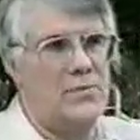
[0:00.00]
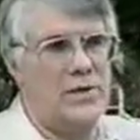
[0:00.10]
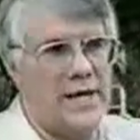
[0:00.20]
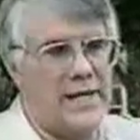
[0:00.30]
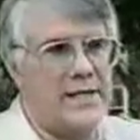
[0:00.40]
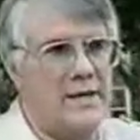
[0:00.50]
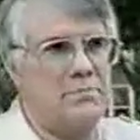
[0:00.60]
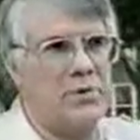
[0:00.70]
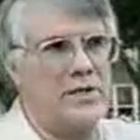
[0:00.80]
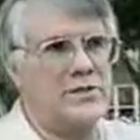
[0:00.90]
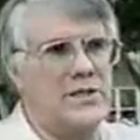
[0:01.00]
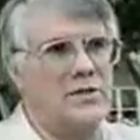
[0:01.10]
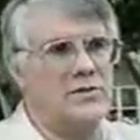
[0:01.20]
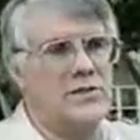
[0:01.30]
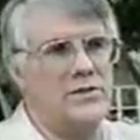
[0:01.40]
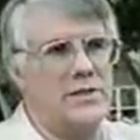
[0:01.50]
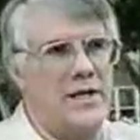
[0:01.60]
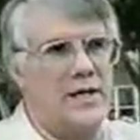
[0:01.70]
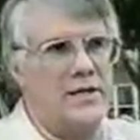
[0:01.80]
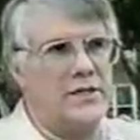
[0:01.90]
We can't keep putting CO2 in the
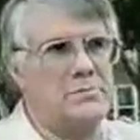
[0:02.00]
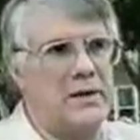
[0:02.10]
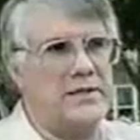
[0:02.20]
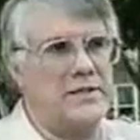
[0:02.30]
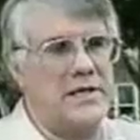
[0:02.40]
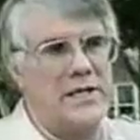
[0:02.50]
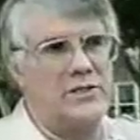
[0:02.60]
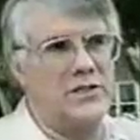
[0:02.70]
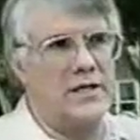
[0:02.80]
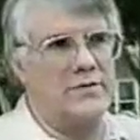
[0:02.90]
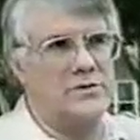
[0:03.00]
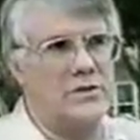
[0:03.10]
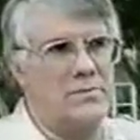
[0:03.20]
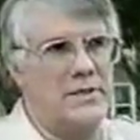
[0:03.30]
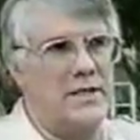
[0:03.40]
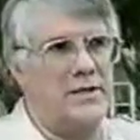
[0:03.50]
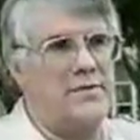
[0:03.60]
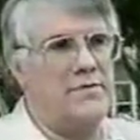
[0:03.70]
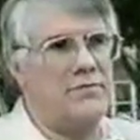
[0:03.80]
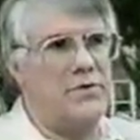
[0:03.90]
air and expect that the energy level is going to be there
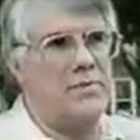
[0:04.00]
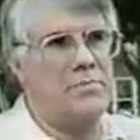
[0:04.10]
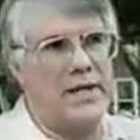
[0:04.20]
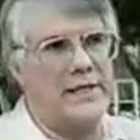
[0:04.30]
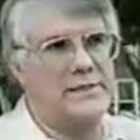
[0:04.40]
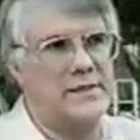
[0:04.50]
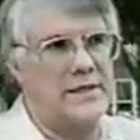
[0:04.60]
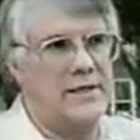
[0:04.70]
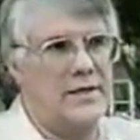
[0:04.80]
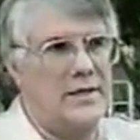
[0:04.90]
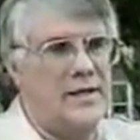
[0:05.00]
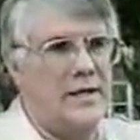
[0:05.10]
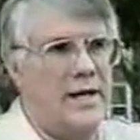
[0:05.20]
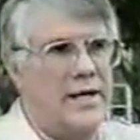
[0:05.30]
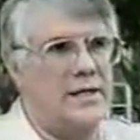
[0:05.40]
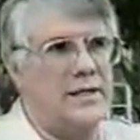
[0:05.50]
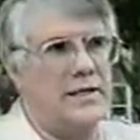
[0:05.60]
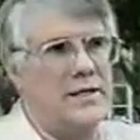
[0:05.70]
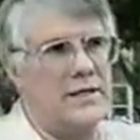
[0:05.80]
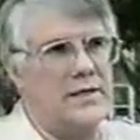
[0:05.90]
even for our plants. And
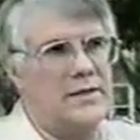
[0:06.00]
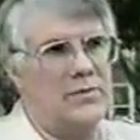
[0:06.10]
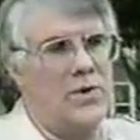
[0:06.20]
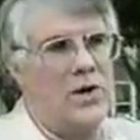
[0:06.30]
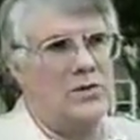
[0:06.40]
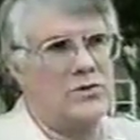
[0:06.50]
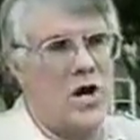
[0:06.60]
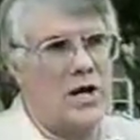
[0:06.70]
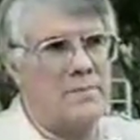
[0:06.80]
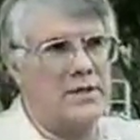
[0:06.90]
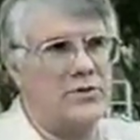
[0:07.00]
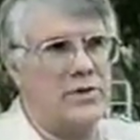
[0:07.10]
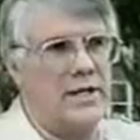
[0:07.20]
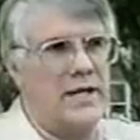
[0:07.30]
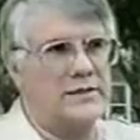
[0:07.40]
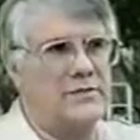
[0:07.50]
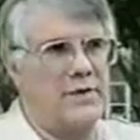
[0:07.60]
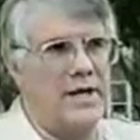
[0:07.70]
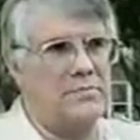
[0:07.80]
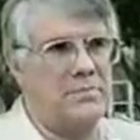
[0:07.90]
uh, we all talk about the greenhouse
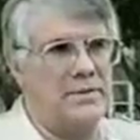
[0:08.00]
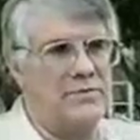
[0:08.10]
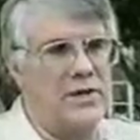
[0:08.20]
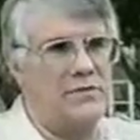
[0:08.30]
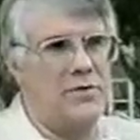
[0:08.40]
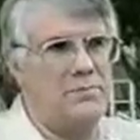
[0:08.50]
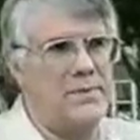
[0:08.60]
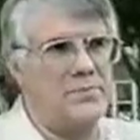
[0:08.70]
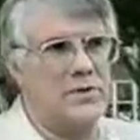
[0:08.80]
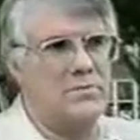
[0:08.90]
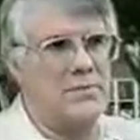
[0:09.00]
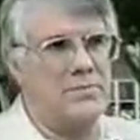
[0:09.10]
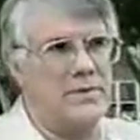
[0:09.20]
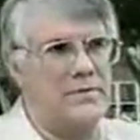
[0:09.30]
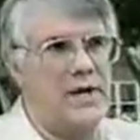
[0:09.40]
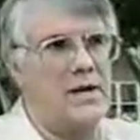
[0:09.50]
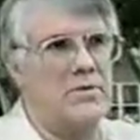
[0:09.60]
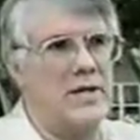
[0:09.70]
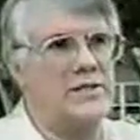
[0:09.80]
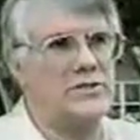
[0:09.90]
effect, but very few people come up with a
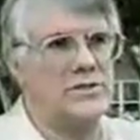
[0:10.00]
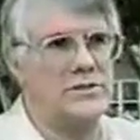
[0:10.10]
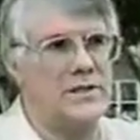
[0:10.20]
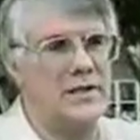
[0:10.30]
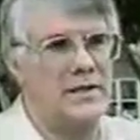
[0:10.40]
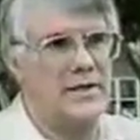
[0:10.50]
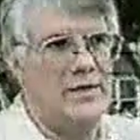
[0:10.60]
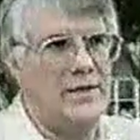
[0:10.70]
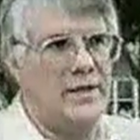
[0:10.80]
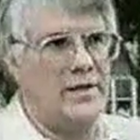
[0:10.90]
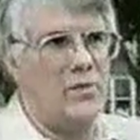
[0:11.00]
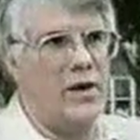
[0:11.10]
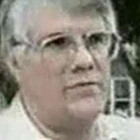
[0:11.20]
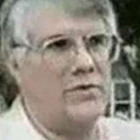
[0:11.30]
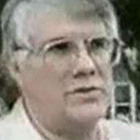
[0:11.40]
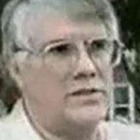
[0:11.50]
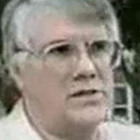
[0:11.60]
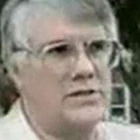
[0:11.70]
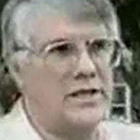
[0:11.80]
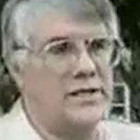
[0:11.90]
viable answer to it. And the water fuel
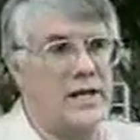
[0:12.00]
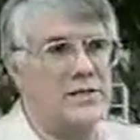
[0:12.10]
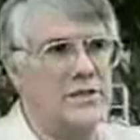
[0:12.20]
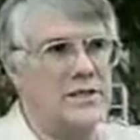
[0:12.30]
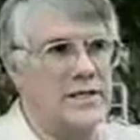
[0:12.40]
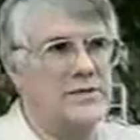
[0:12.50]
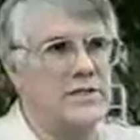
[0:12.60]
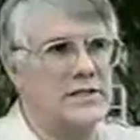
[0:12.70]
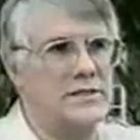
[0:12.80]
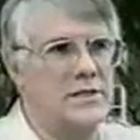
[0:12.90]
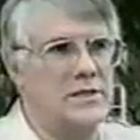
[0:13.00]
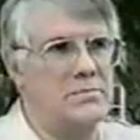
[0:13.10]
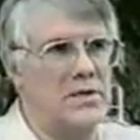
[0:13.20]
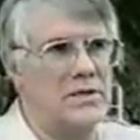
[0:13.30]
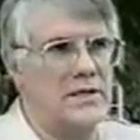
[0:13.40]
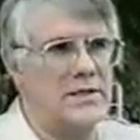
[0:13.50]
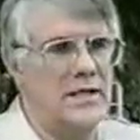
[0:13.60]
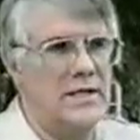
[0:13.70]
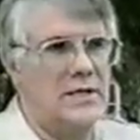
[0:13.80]
cell technology gives us the ability